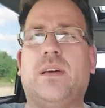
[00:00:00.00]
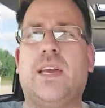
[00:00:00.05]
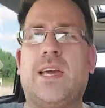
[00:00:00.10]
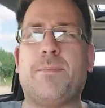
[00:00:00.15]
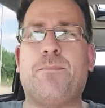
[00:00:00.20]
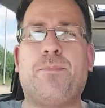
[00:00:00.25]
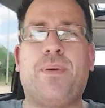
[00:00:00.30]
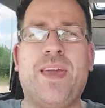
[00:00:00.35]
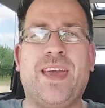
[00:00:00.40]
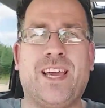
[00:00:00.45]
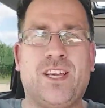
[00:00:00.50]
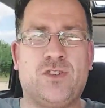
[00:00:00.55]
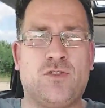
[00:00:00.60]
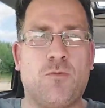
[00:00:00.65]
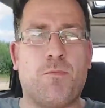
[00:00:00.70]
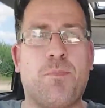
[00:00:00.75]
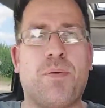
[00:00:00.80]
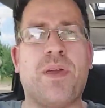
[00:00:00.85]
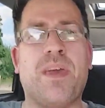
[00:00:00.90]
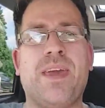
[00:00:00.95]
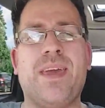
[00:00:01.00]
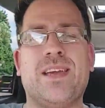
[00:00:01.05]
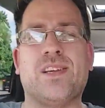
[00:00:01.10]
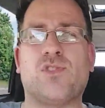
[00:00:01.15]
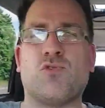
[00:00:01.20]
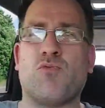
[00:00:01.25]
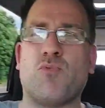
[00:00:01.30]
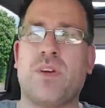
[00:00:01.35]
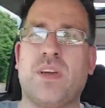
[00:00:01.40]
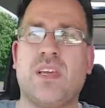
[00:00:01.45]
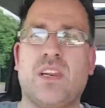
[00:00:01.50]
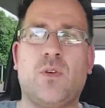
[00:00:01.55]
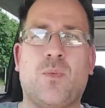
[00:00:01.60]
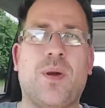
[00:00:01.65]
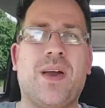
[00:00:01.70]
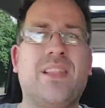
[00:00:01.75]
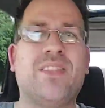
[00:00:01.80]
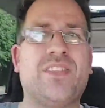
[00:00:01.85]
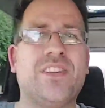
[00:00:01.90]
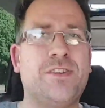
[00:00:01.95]
it picks up pace really
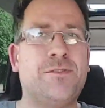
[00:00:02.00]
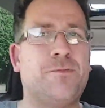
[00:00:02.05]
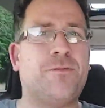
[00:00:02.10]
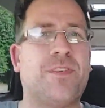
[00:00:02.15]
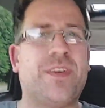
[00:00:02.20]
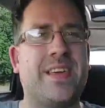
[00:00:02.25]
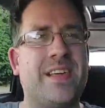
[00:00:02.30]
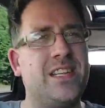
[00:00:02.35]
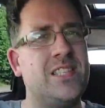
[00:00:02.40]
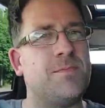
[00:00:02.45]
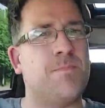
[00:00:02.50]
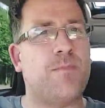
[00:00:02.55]
well. This feels